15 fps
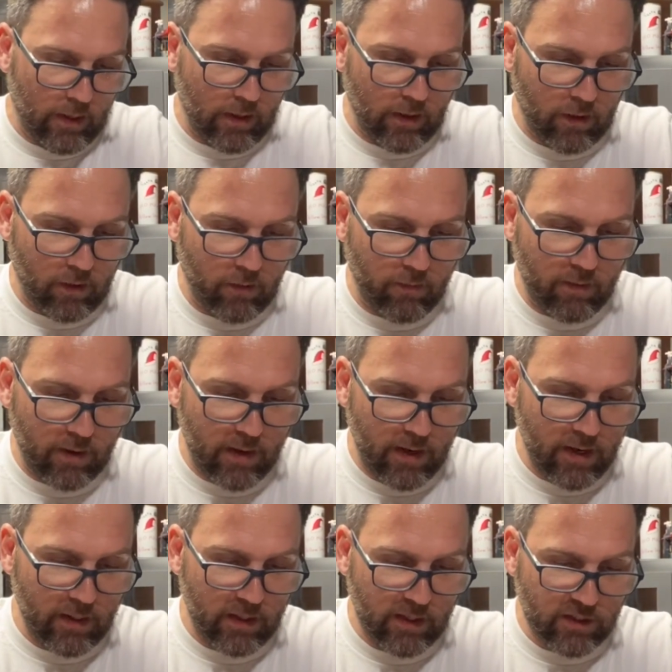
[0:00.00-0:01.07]
All
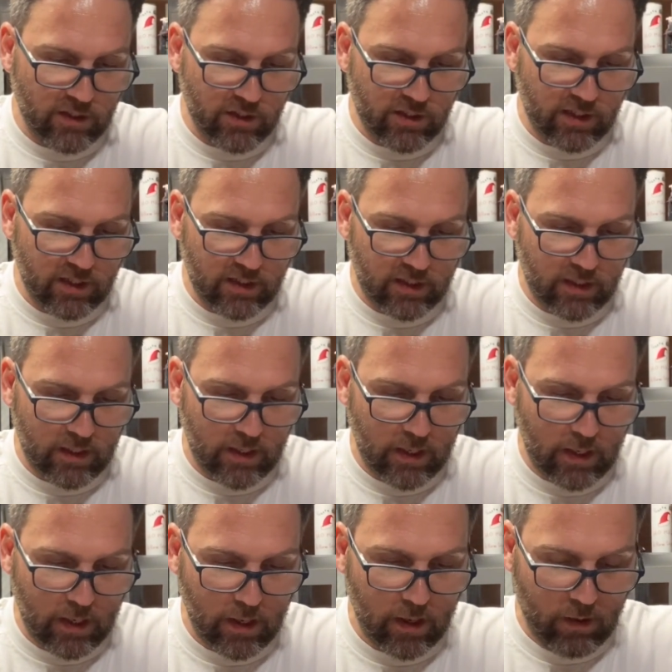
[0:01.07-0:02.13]
right, let's just,
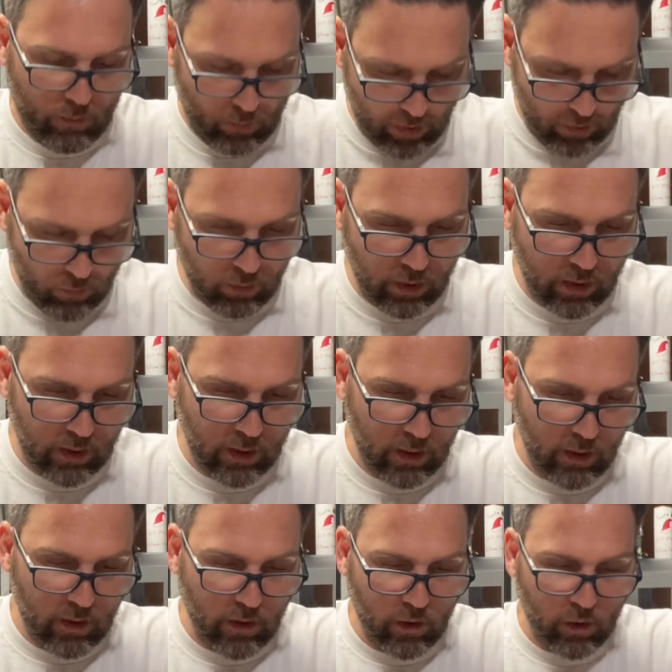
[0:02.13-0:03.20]
whoa,
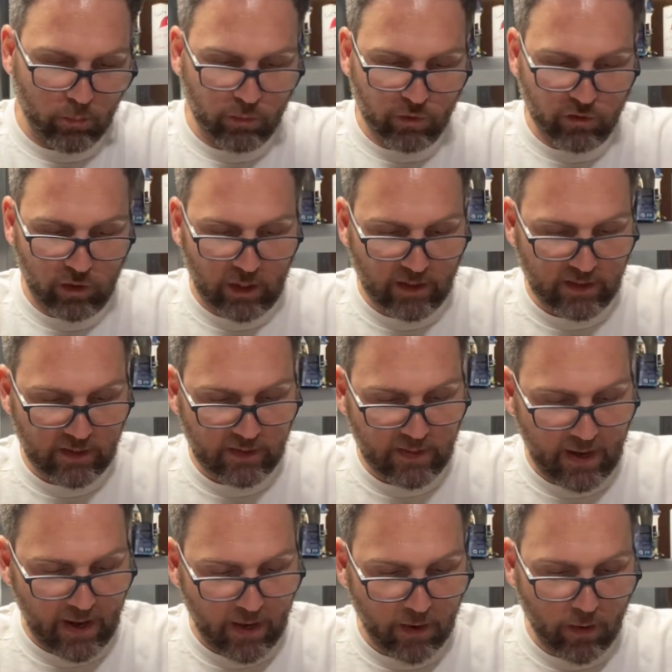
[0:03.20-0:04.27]
almost lost his
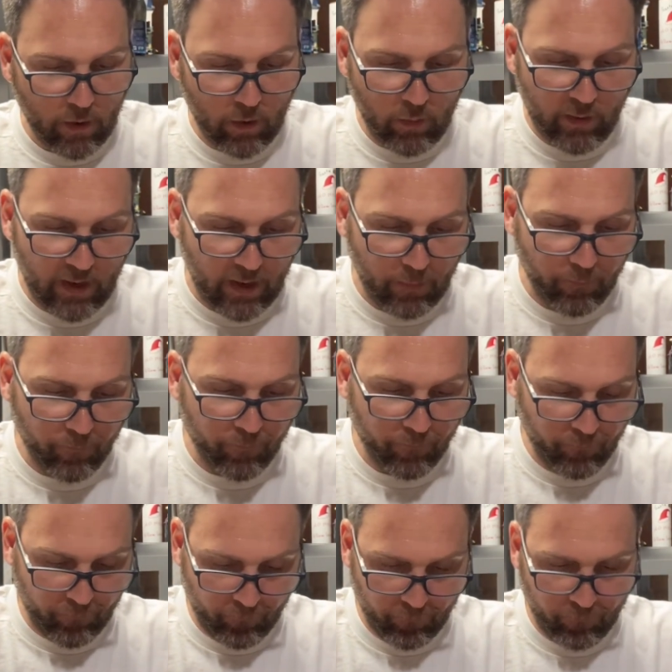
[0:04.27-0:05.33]
head. Okay.
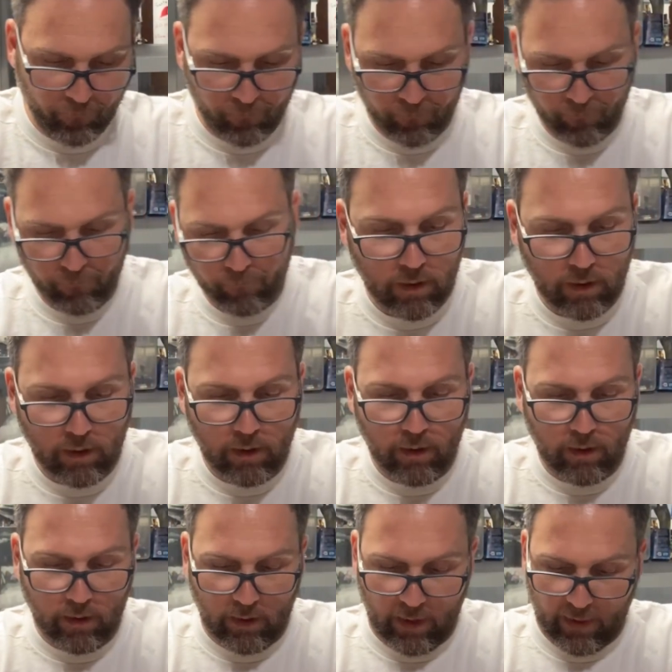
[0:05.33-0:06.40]

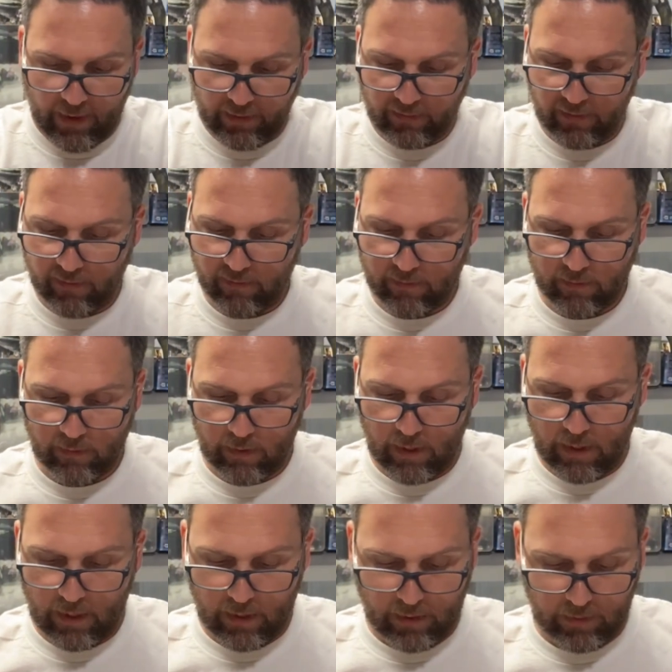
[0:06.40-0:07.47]
I like these
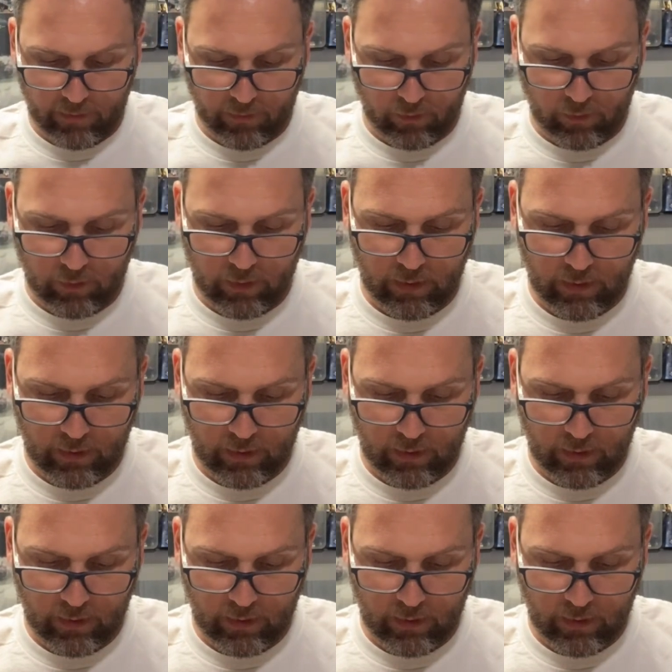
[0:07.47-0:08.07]
little,